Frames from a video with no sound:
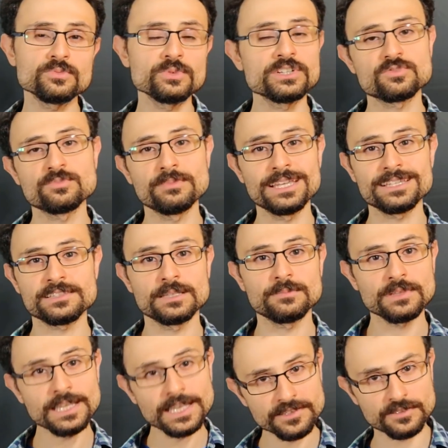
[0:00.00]
which makes them
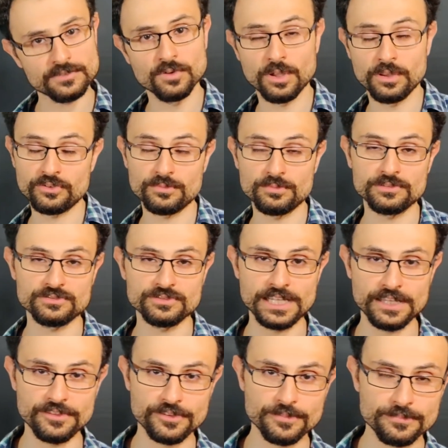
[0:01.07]
less vulnerable to
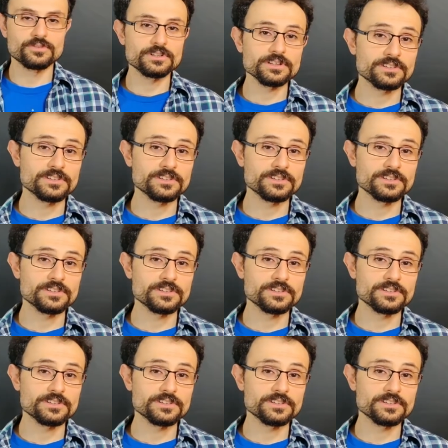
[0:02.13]
death. For